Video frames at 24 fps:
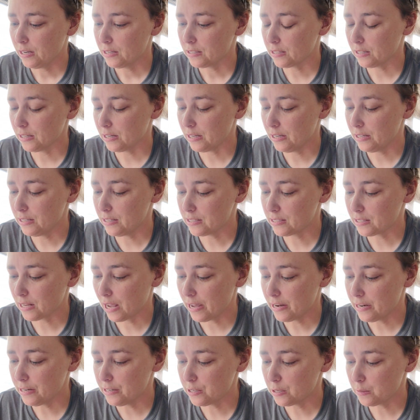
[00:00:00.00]
Said he
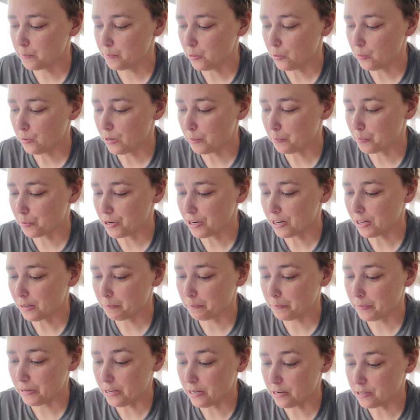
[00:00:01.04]
decided to build a brick
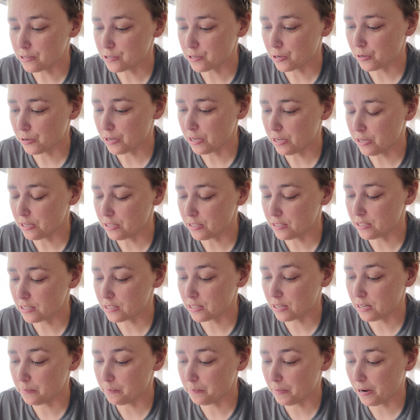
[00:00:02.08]
bench so he could
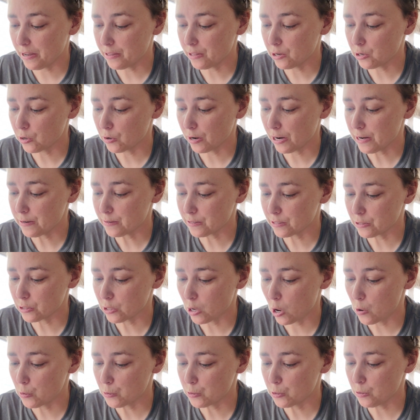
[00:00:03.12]
sit by their graves and
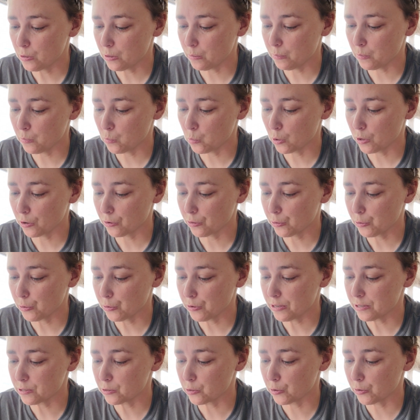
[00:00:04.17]
talk to them and work through
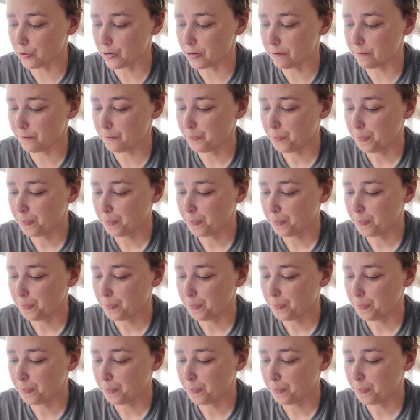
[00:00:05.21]
his grief.